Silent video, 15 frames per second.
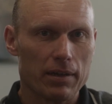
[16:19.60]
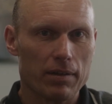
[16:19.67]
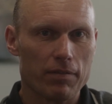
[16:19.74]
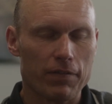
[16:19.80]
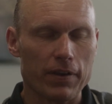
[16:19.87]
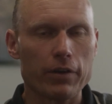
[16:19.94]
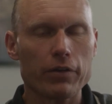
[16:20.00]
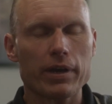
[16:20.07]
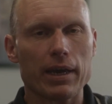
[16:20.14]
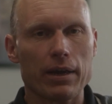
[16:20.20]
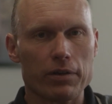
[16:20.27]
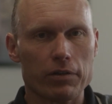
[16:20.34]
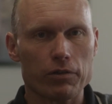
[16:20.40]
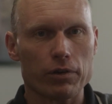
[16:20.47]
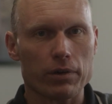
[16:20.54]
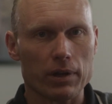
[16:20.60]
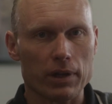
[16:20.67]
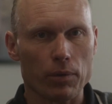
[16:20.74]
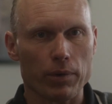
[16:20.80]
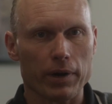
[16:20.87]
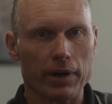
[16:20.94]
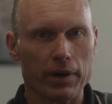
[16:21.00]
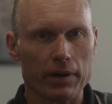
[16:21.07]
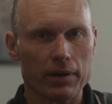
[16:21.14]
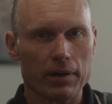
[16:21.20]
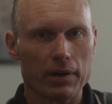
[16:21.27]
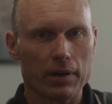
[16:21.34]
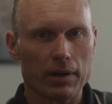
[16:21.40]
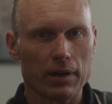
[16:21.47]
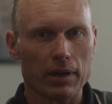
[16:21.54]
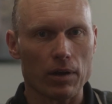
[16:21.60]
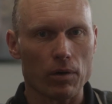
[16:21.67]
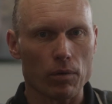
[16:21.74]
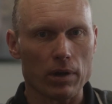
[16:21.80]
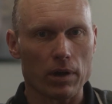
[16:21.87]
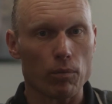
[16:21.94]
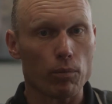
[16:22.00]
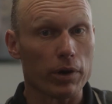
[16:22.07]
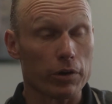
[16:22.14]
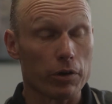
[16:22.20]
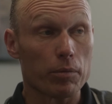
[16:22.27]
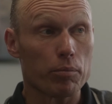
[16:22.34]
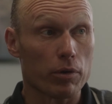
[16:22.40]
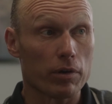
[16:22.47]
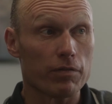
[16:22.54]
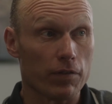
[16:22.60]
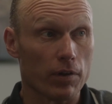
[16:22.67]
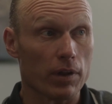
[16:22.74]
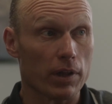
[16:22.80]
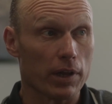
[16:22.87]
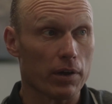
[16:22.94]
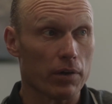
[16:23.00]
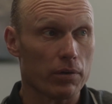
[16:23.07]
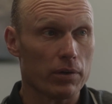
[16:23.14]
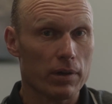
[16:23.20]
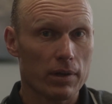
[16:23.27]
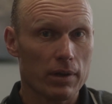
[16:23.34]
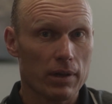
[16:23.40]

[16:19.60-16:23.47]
figuring out internally where, kind of where your portfolio